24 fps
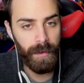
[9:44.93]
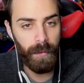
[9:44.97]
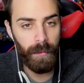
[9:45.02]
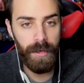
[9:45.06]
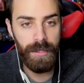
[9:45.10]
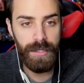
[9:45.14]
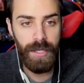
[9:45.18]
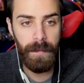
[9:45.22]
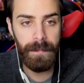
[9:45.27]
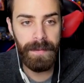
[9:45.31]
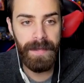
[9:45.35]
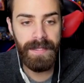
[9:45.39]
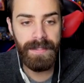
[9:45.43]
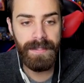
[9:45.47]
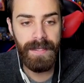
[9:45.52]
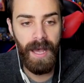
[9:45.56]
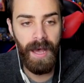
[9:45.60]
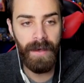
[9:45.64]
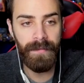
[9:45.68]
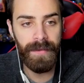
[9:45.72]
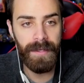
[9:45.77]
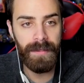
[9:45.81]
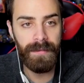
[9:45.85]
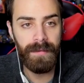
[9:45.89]
Where's our pizza
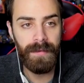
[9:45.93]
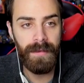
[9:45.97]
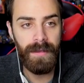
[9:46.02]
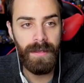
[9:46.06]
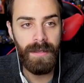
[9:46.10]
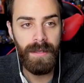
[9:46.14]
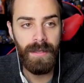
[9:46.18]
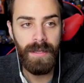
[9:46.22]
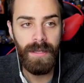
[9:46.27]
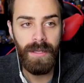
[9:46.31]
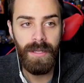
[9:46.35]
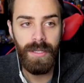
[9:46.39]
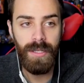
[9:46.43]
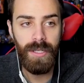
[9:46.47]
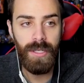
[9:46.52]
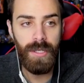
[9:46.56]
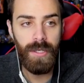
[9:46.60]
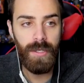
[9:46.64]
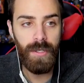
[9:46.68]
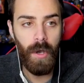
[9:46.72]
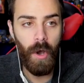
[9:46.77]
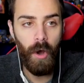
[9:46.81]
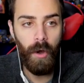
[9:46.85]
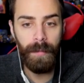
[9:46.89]
oven?
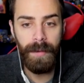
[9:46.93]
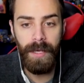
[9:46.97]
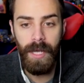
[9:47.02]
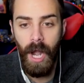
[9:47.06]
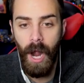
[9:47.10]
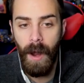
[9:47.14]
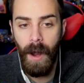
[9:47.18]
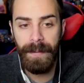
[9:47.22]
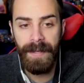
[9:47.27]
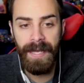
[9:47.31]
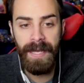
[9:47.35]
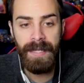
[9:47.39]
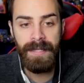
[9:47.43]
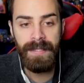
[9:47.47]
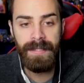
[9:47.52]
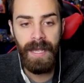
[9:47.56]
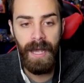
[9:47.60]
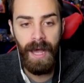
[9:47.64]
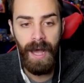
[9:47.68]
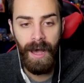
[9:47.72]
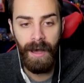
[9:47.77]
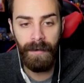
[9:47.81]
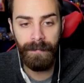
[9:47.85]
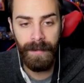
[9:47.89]
Show me our
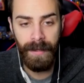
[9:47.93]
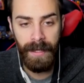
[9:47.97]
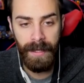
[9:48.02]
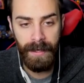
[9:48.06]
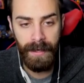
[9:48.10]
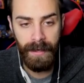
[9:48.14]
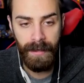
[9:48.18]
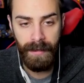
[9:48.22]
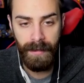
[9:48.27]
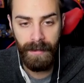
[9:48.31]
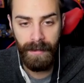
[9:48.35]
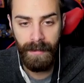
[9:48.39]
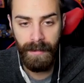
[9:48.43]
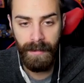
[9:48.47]
pizza oven.